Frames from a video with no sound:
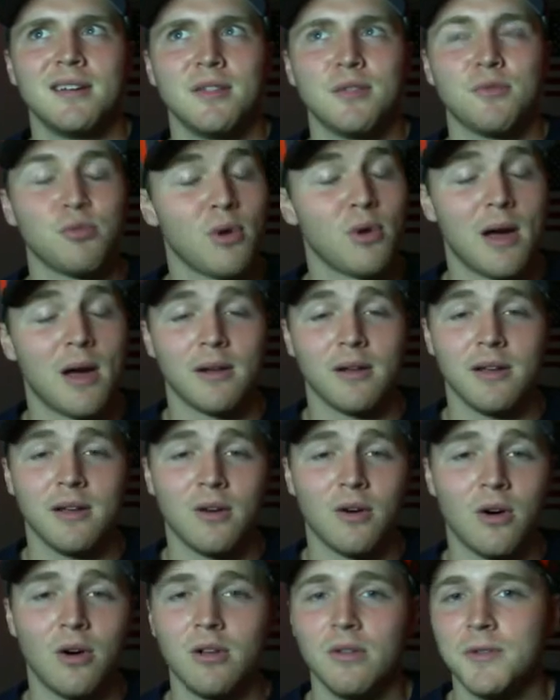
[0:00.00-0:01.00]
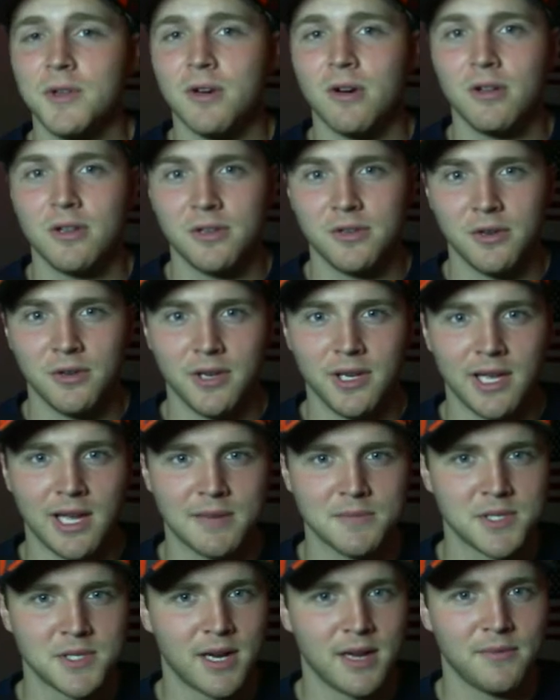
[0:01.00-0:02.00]
throughout all the Call of Duty
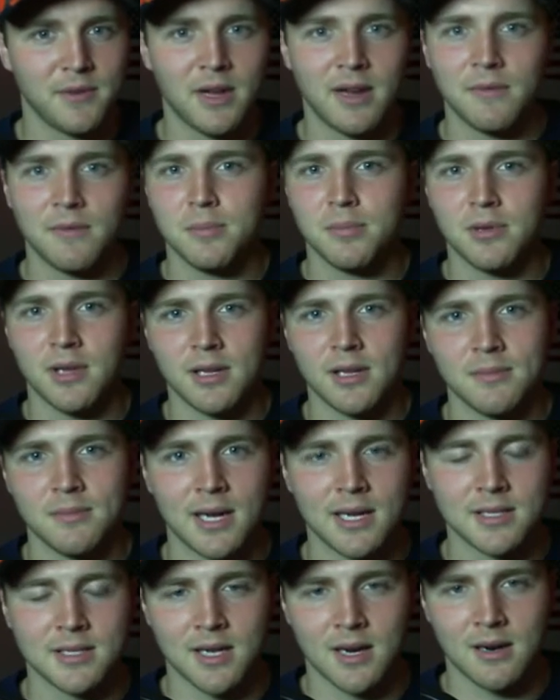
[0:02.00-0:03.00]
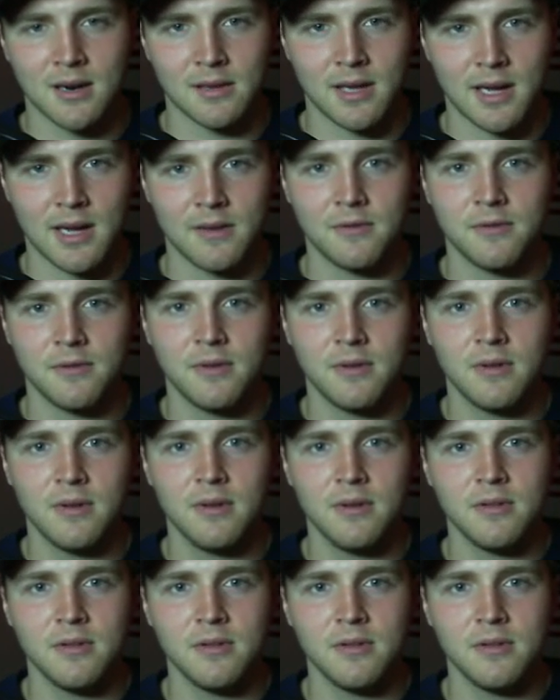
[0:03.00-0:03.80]
games that I've ever played in my entire life,